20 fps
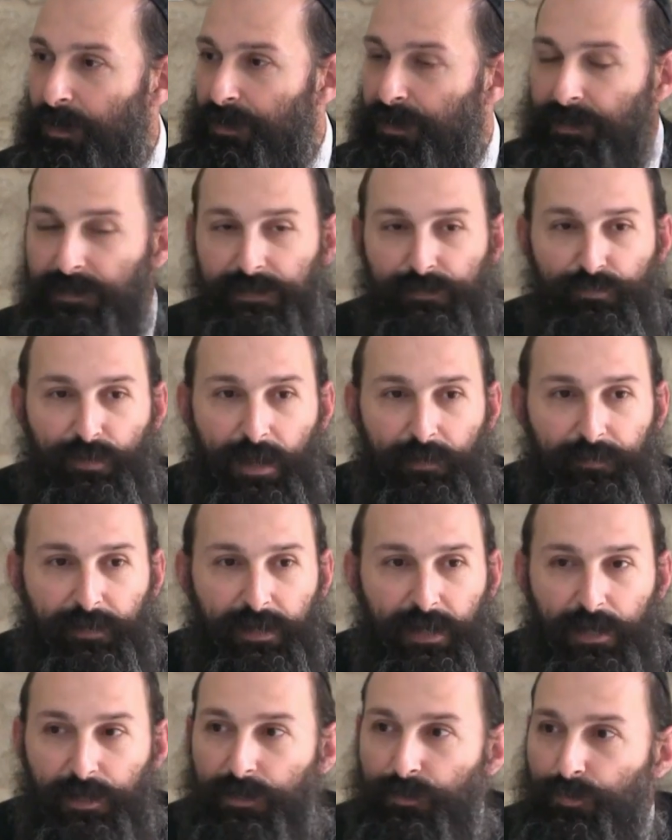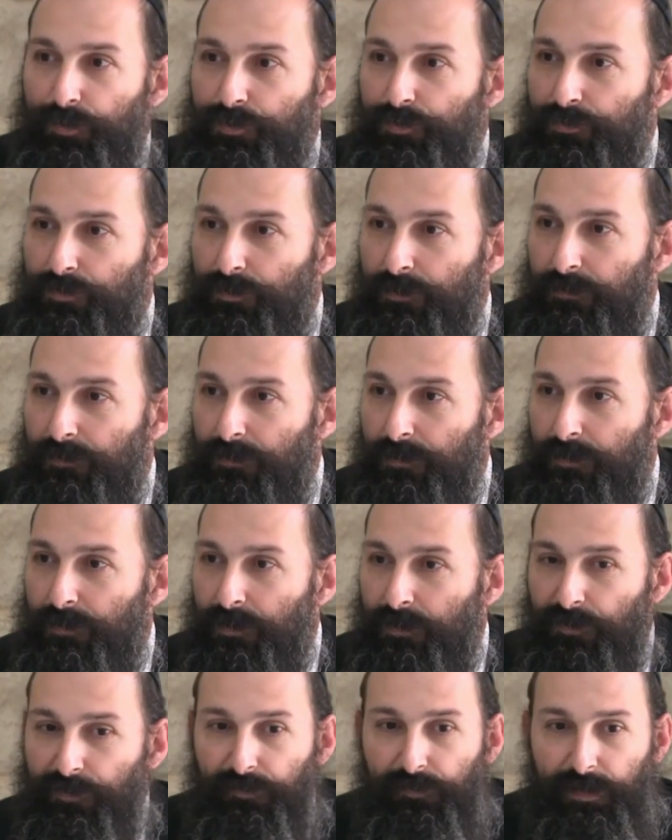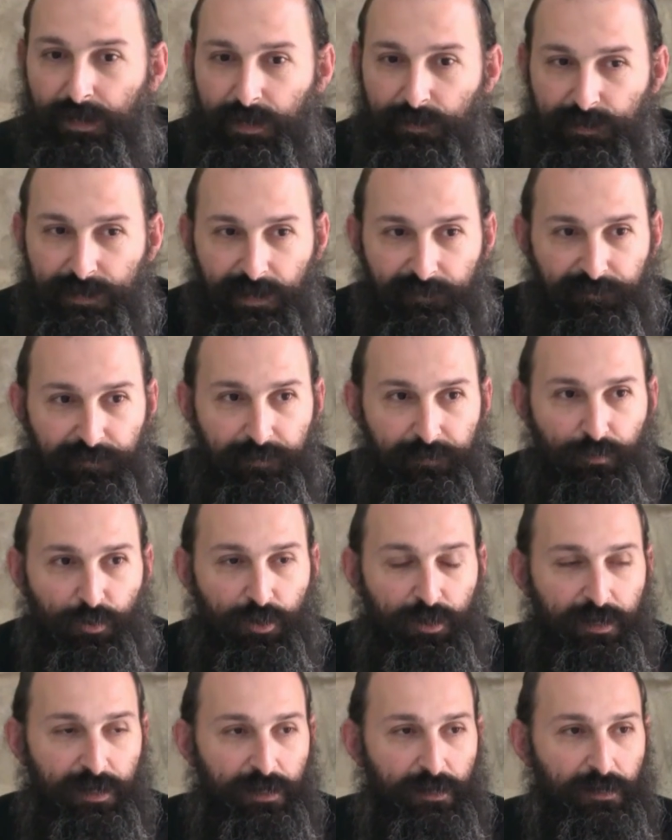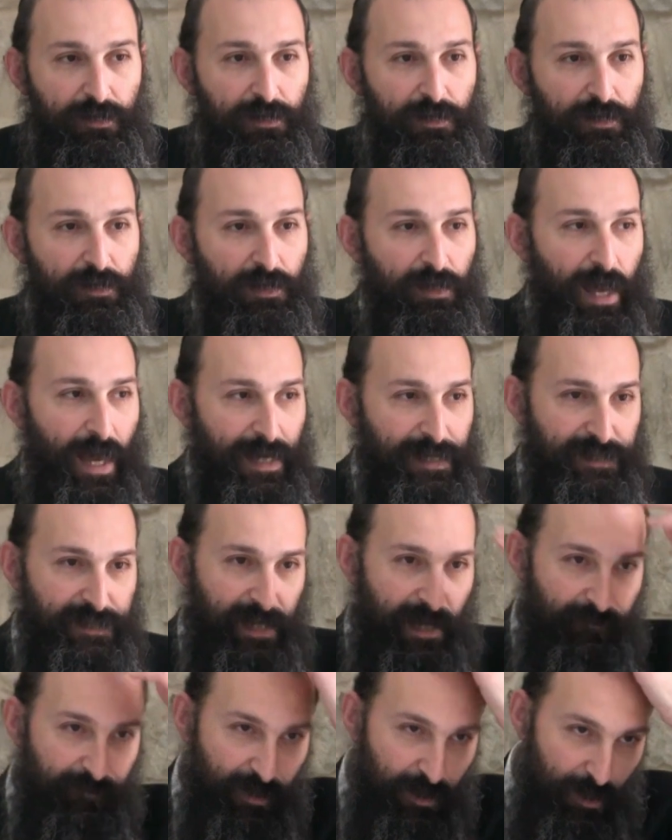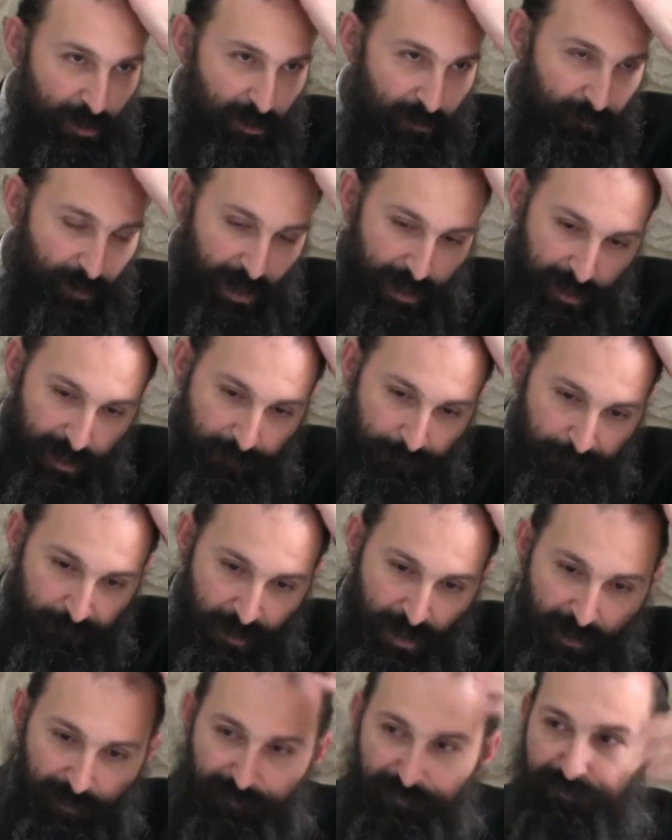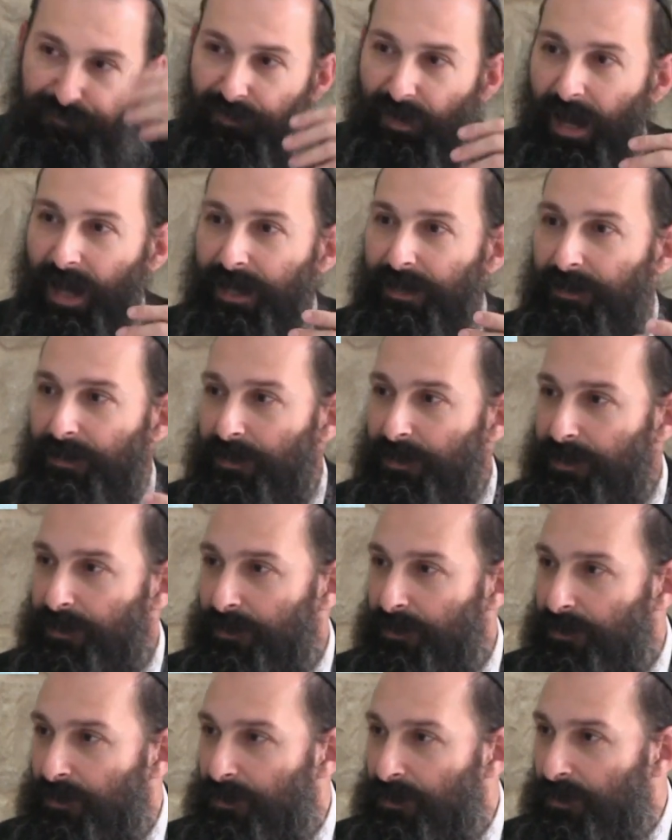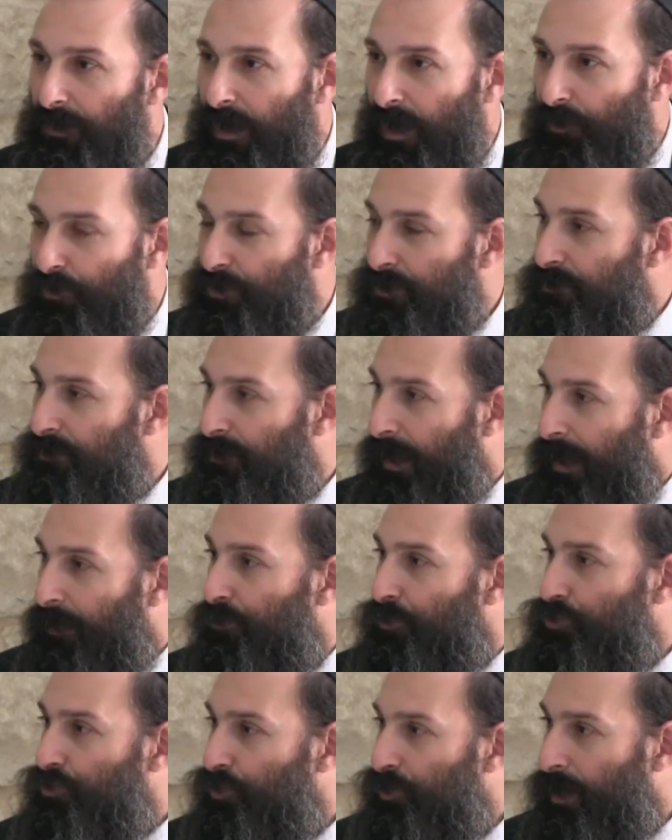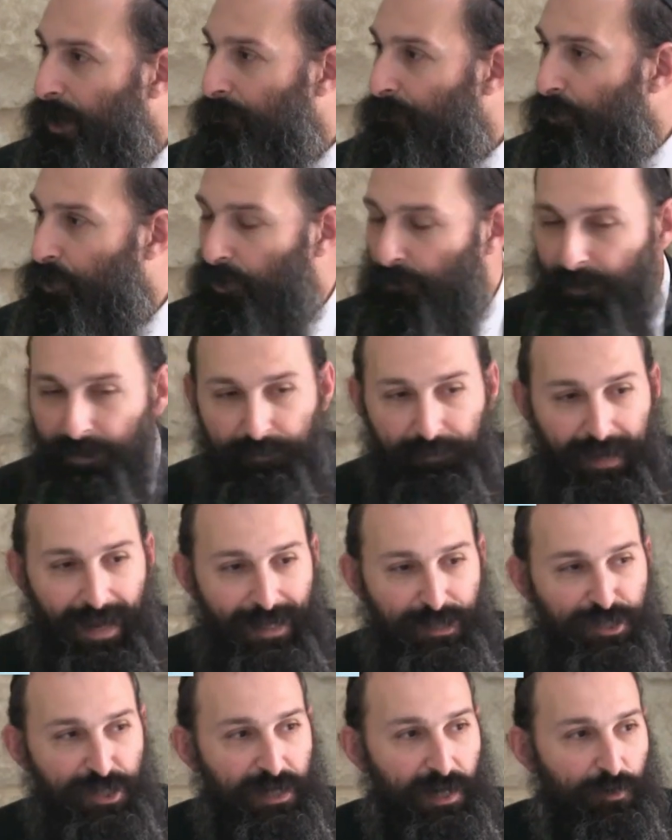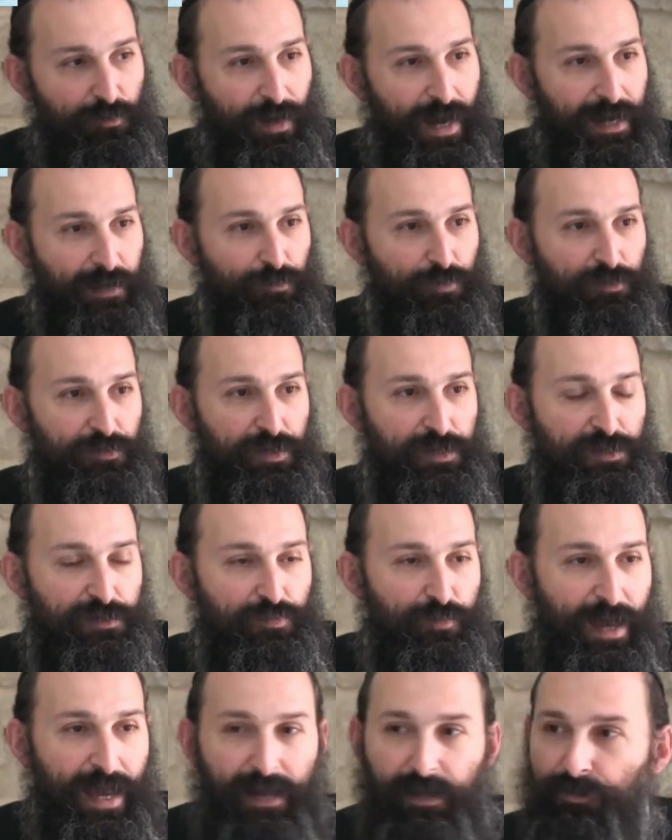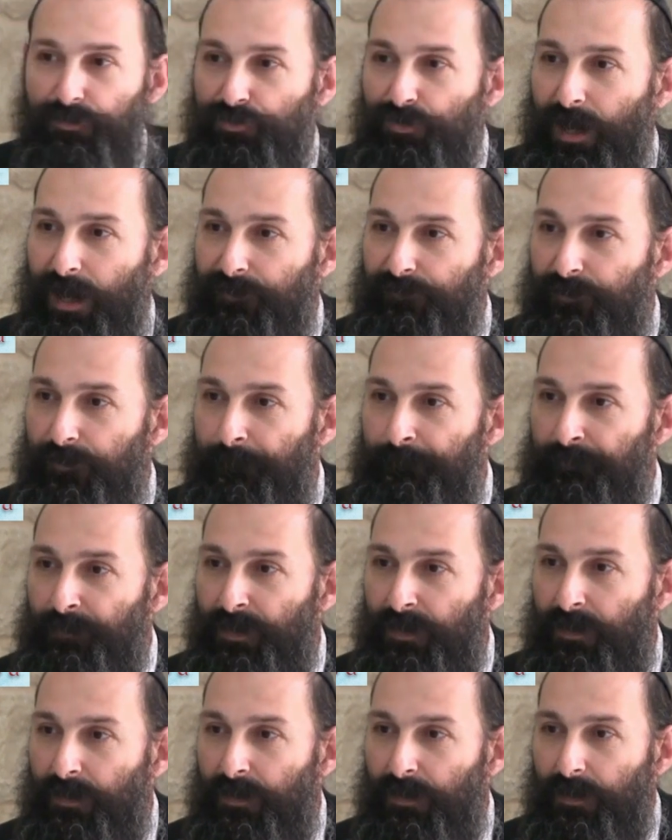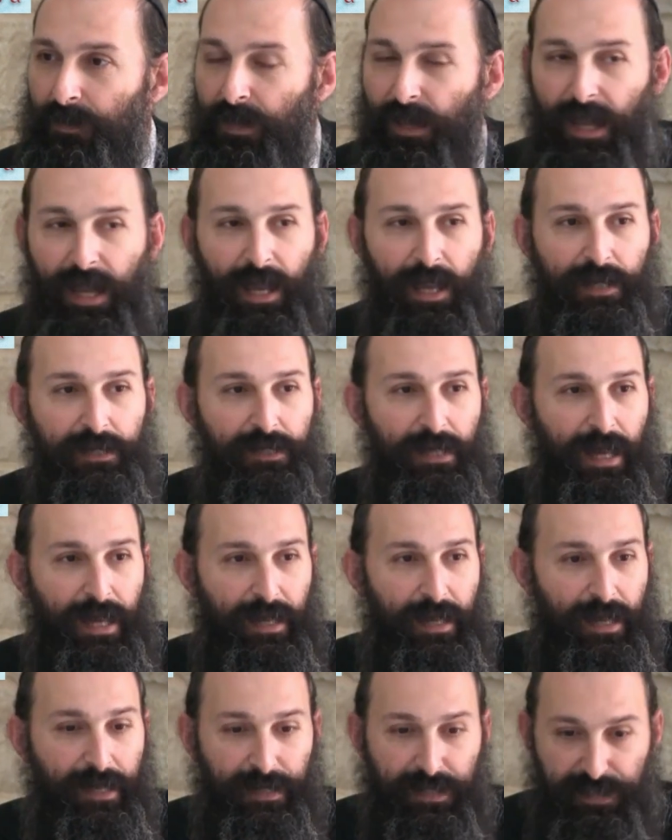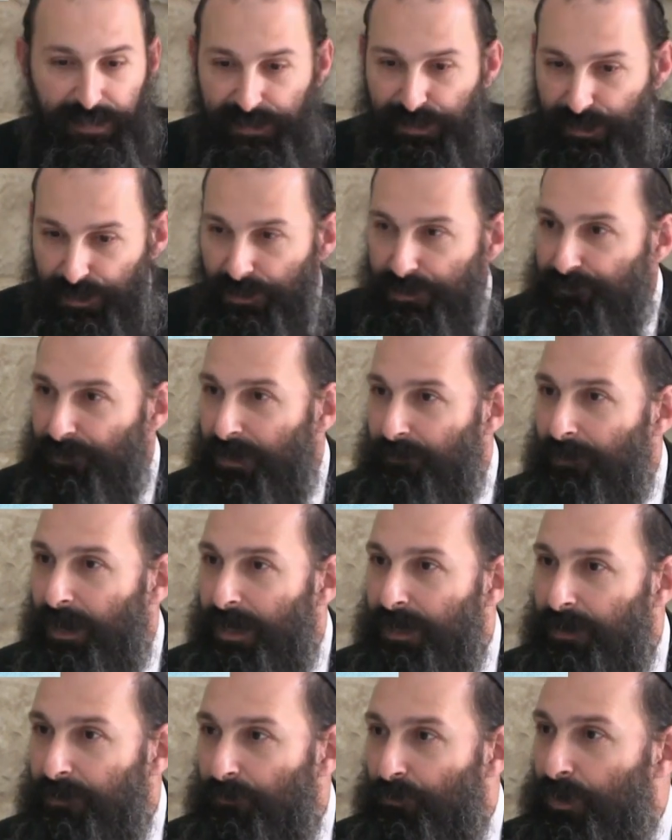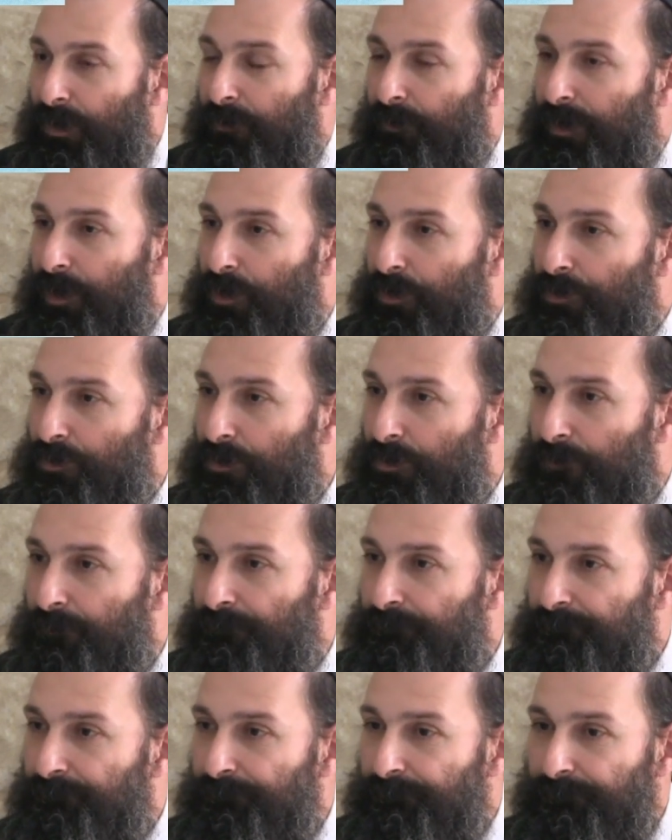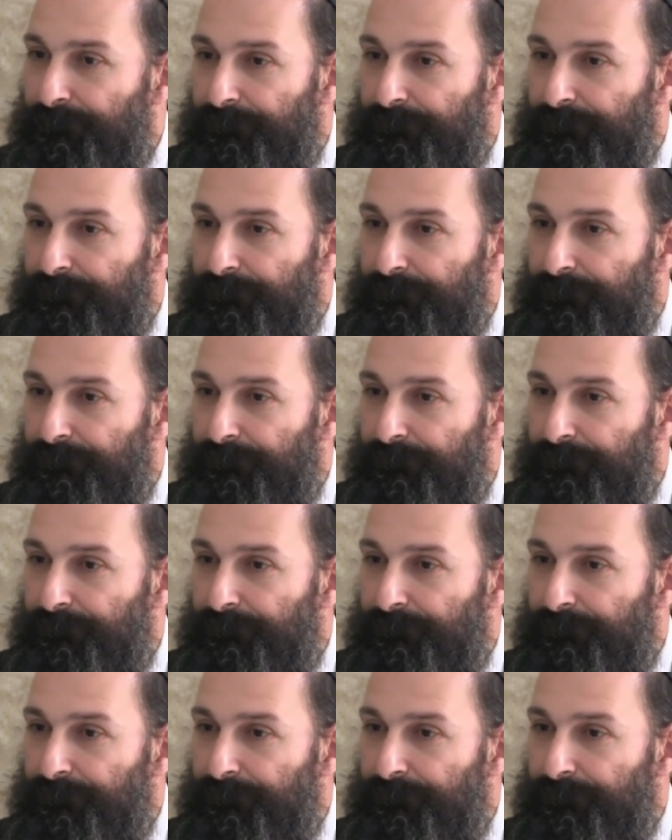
He tells him, Rabbi, I don't know what to do. 3 years I've been working. I saved a lot of money. Finally, I was able to come home. I'm catching a ride with this wagon driver, and he steals my money. What am I going to do?